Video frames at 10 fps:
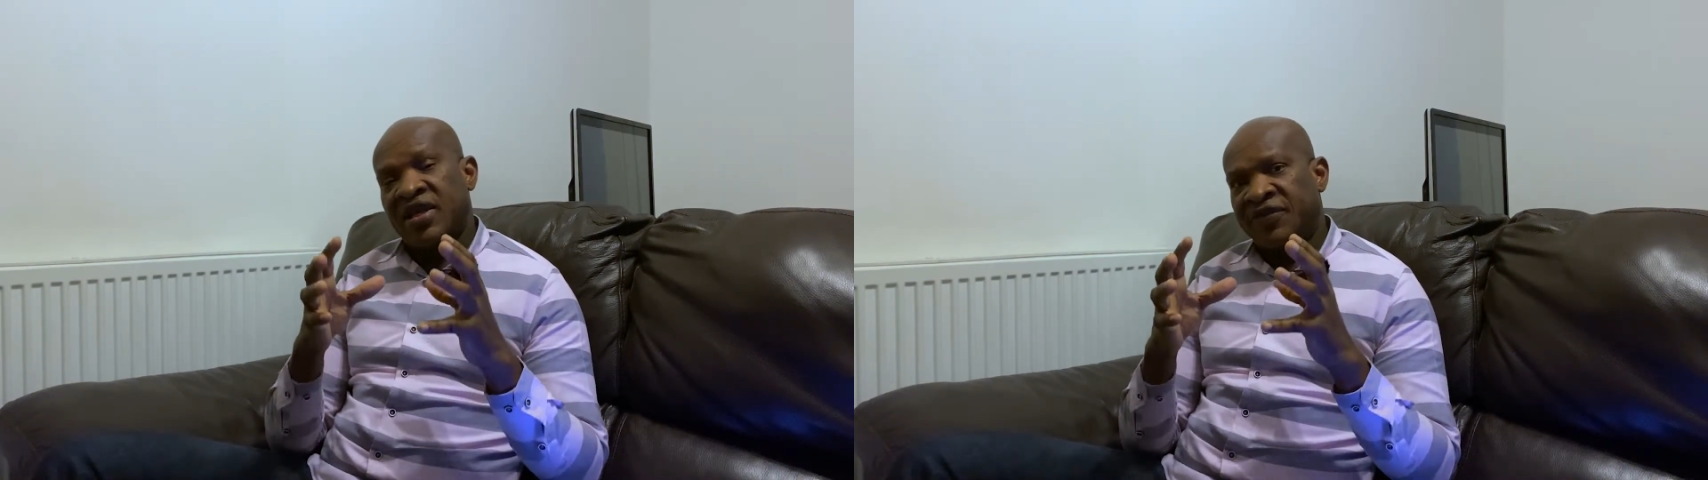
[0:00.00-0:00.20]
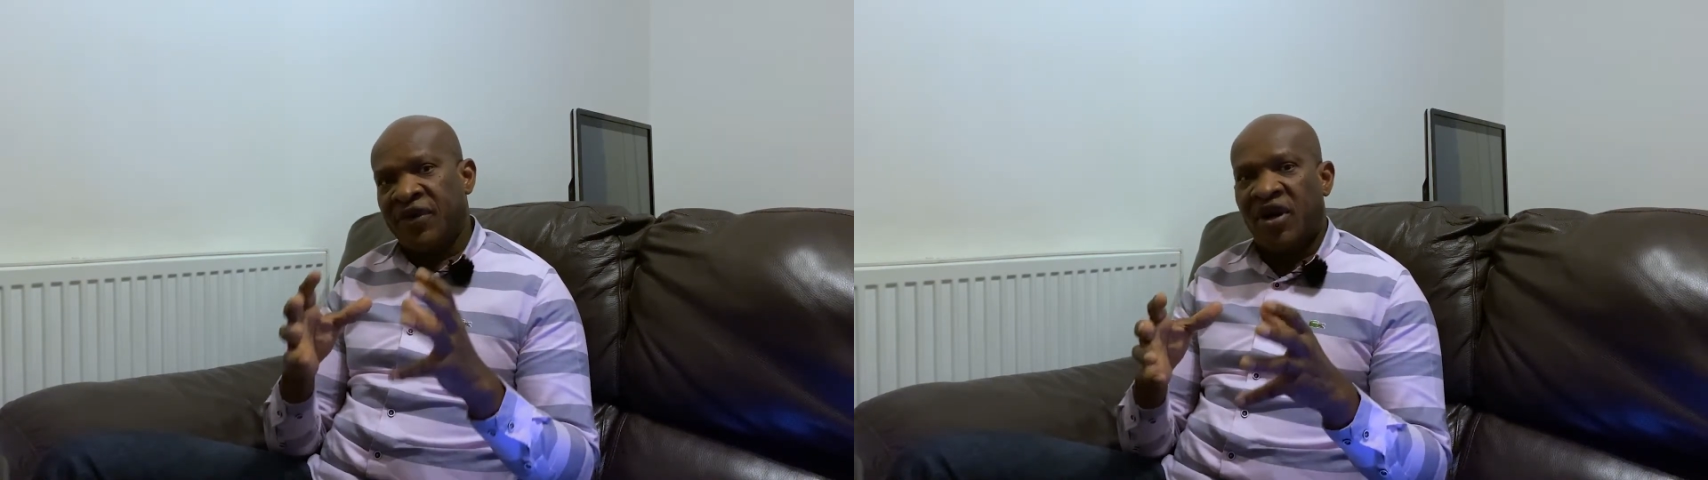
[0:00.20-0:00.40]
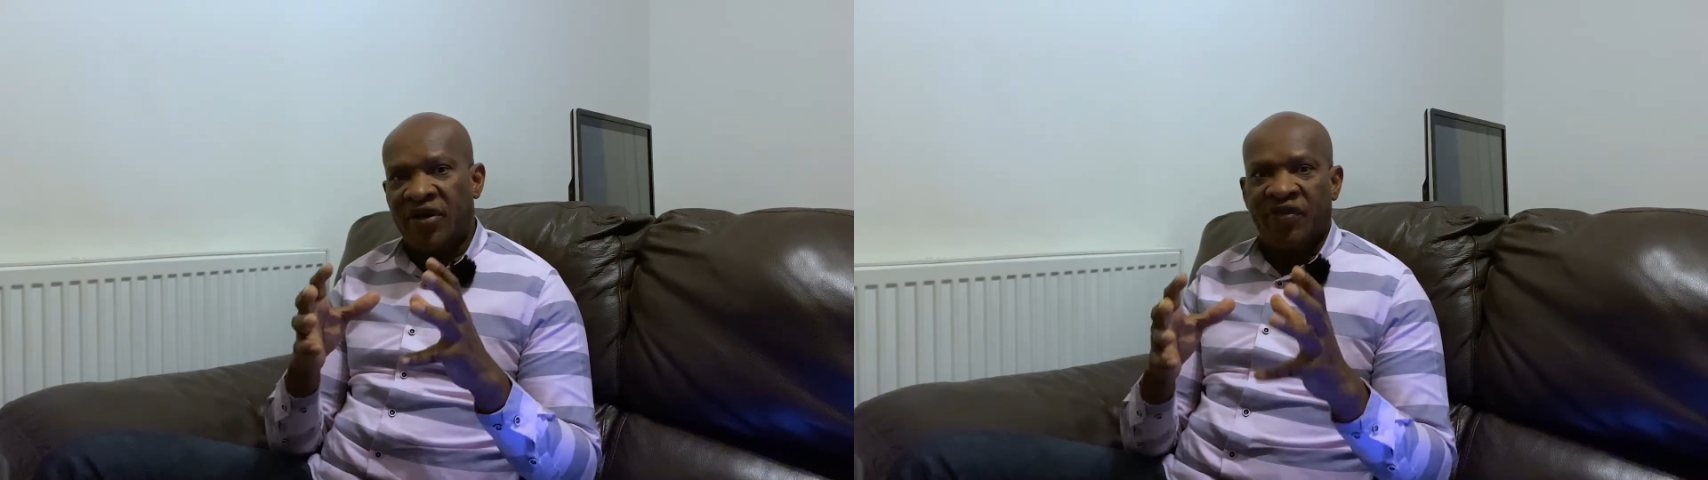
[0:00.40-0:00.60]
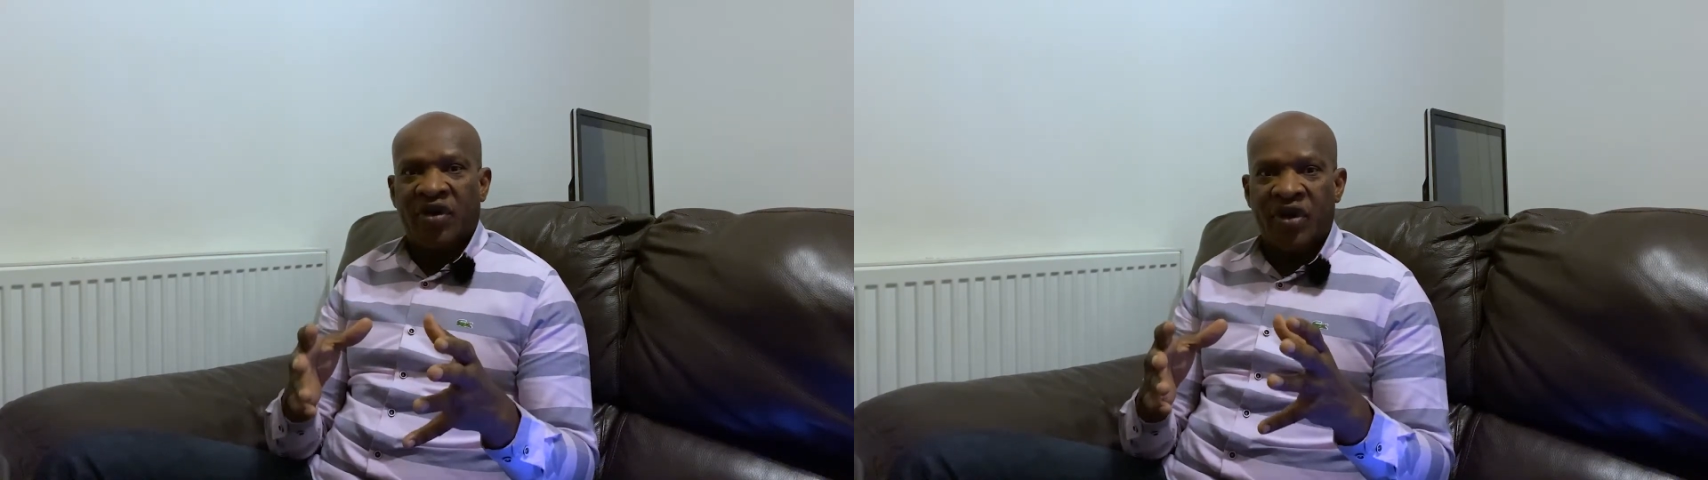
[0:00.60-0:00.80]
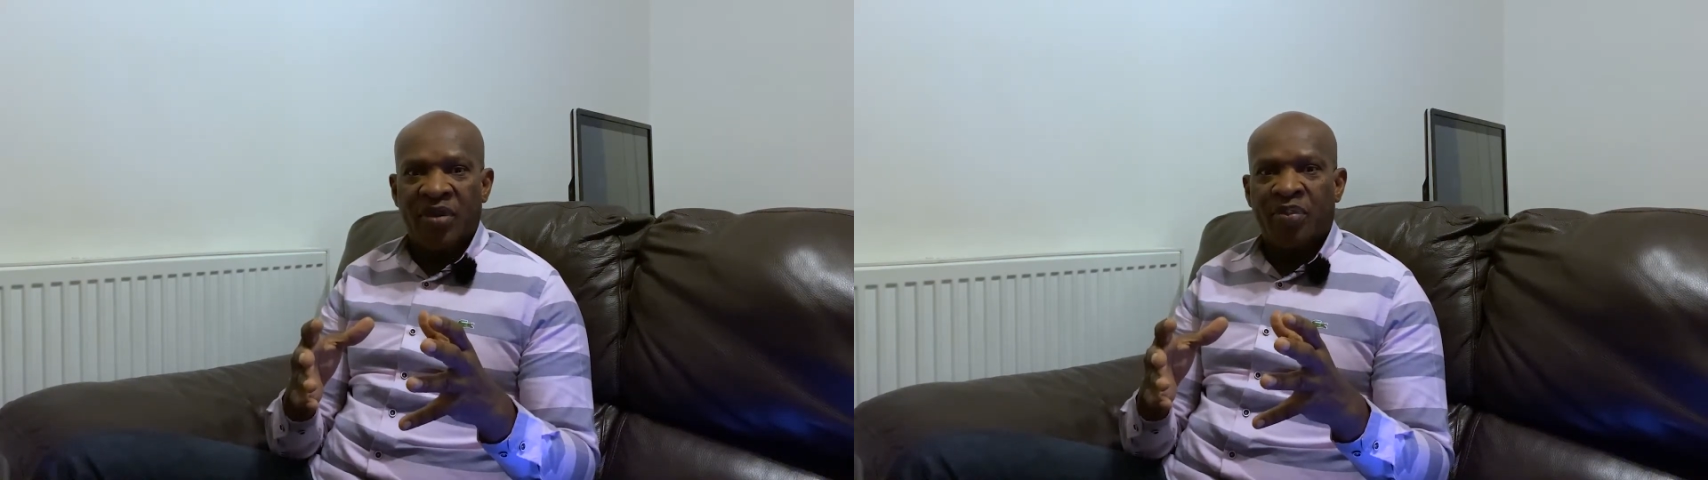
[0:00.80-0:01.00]
it's very,
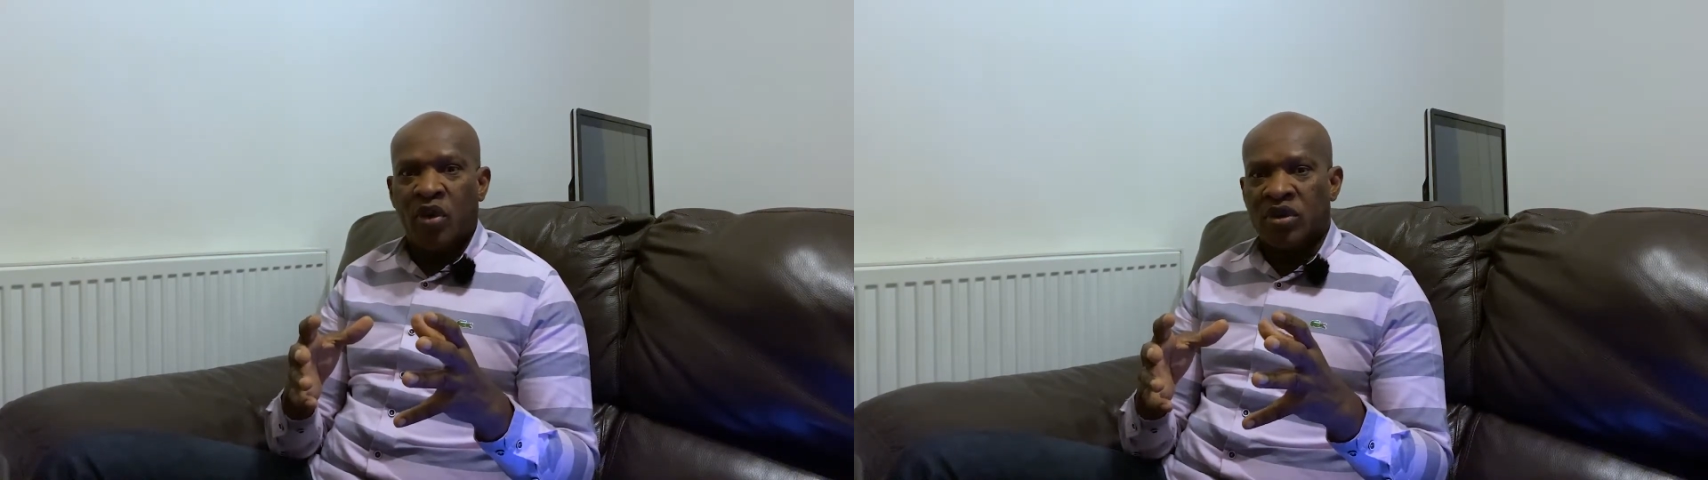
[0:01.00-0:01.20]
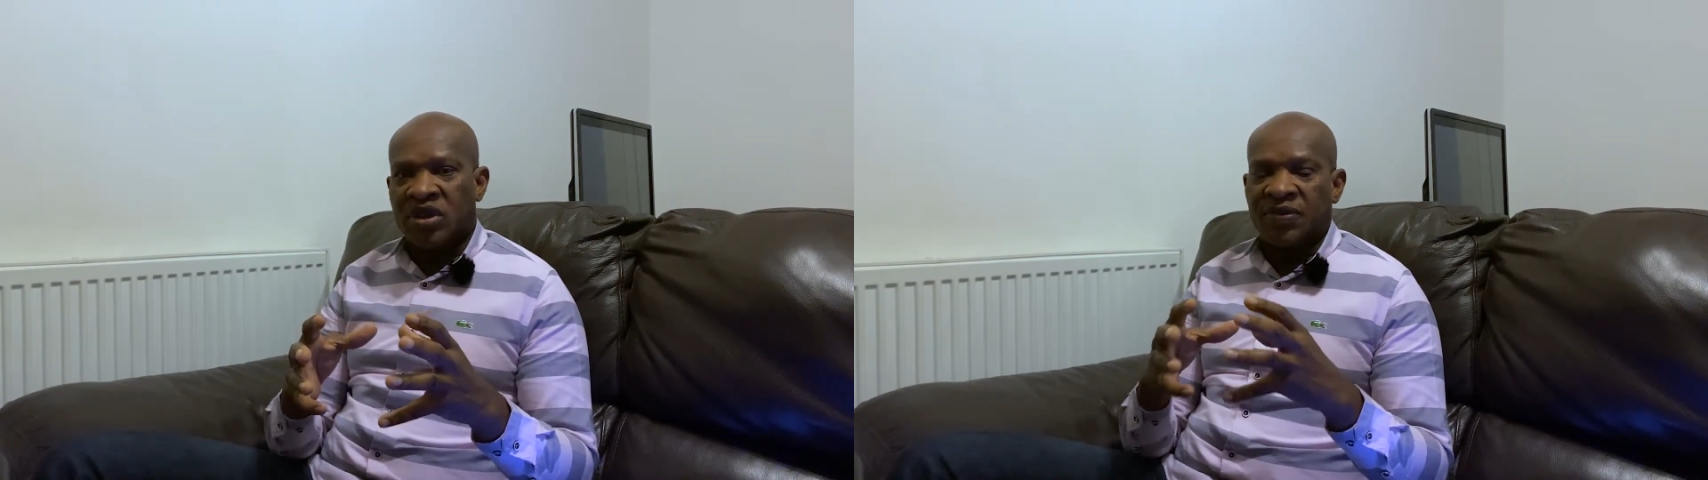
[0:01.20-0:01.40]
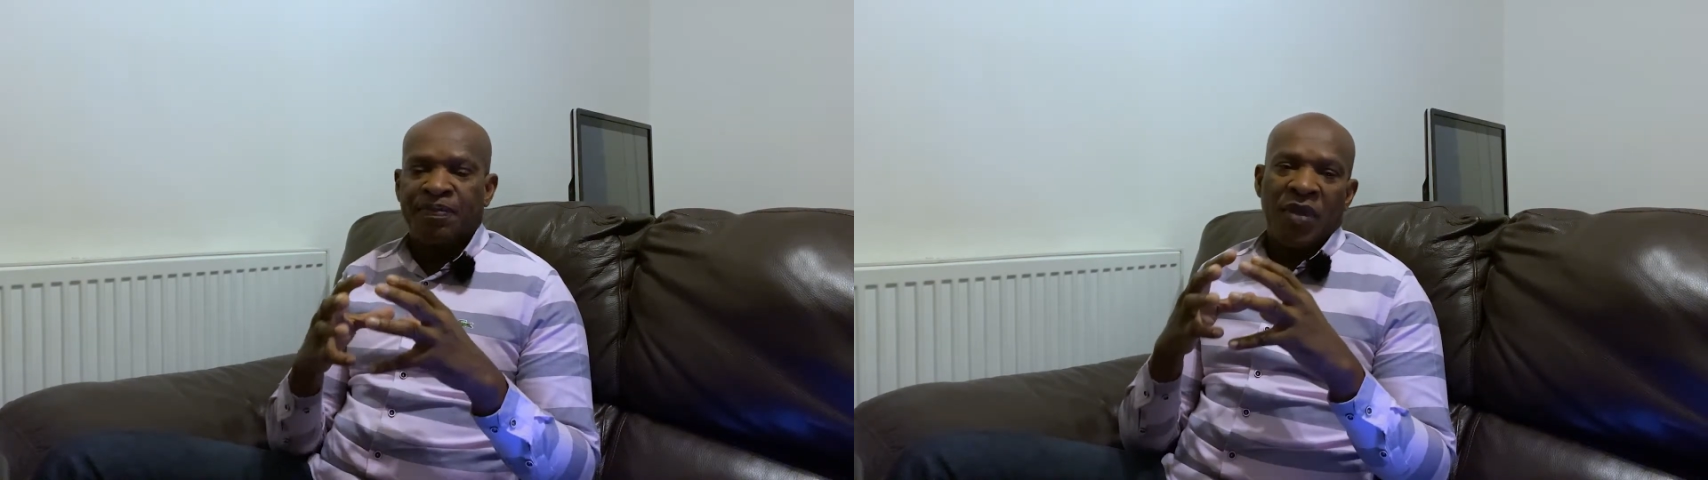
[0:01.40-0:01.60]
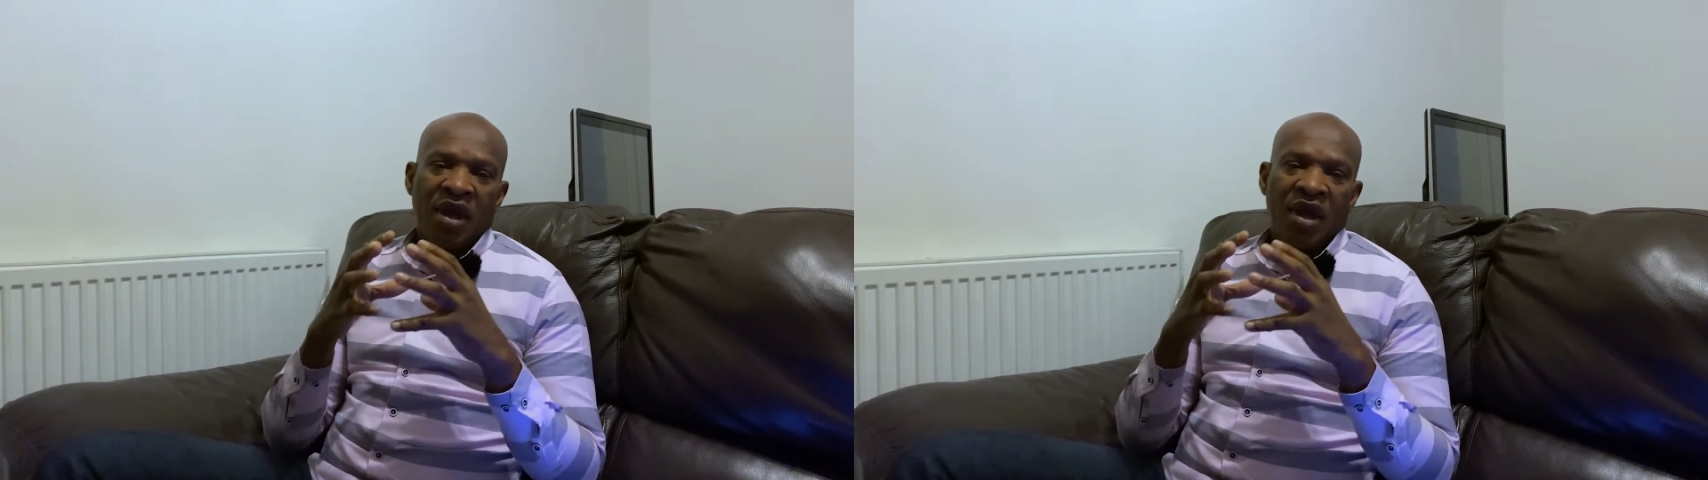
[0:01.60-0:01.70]
very important.